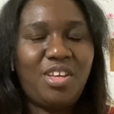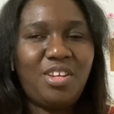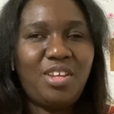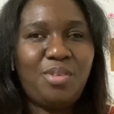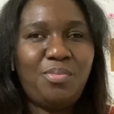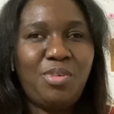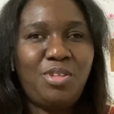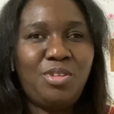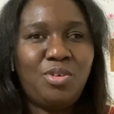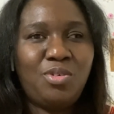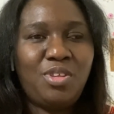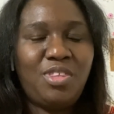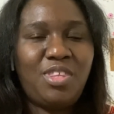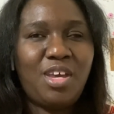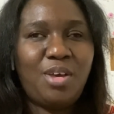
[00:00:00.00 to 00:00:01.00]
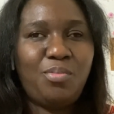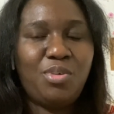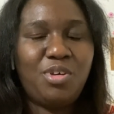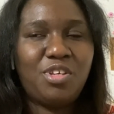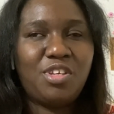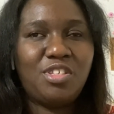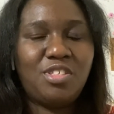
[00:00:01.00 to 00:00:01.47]
let me know that that
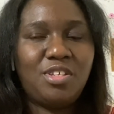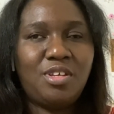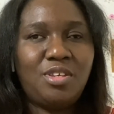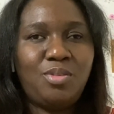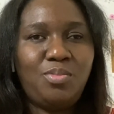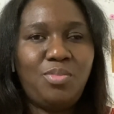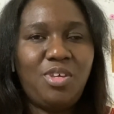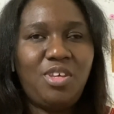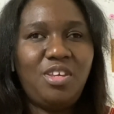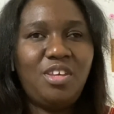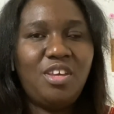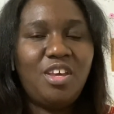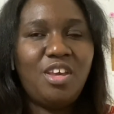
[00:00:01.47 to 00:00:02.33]
book is going to be